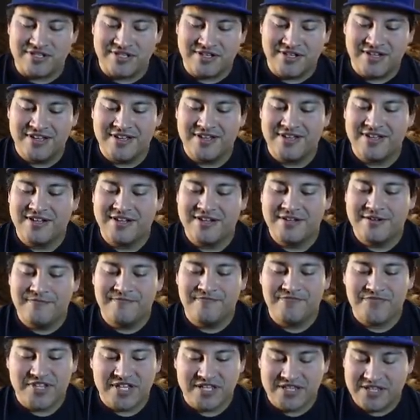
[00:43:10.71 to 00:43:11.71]

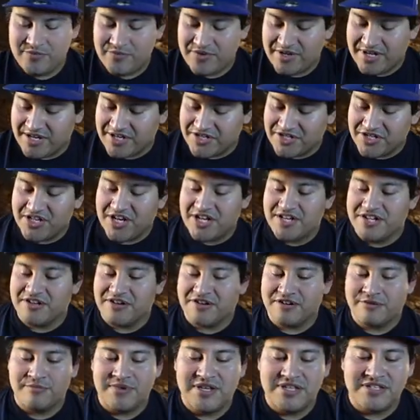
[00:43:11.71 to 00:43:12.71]
I think we got a shiny
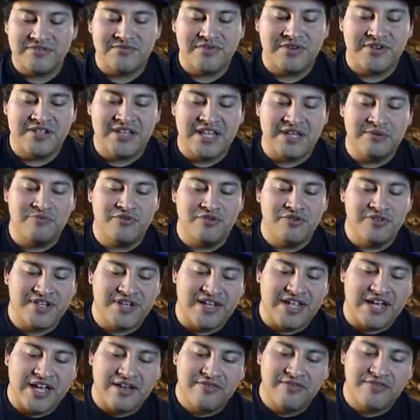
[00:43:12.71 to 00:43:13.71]
or an amazing rare, like more
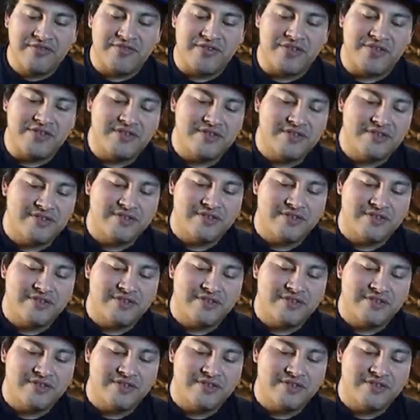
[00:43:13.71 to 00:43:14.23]
than half of it.